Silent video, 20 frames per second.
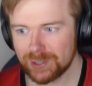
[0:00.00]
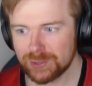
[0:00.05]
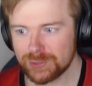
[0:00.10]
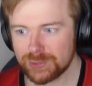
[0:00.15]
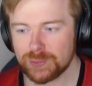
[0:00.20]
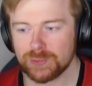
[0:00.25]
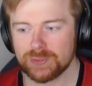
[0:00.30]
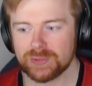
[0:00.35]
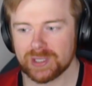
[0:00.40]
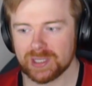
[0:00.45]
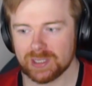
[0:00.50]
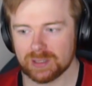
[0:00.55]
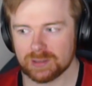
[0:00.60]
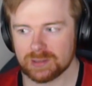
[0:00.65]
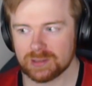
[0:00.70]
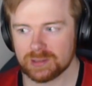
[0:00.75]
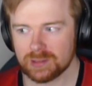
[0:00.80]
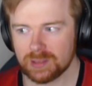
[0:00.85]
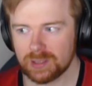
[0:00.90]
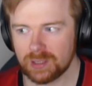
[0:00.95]
2
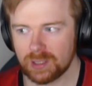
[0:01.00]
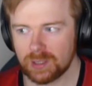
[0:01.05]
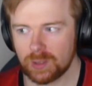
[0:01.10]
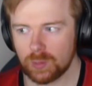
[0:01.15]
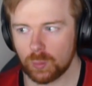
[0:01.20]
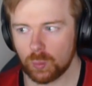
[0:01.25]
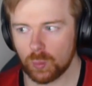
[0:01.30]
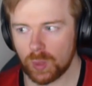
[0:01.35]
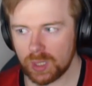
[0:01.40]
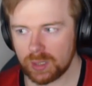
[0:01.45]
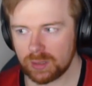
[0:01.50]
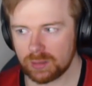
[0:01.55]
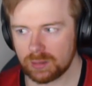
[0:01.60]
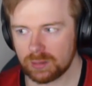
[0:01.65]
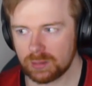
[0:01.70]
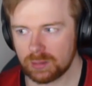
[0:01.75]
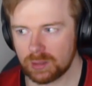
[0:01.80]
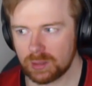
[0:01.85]
things. One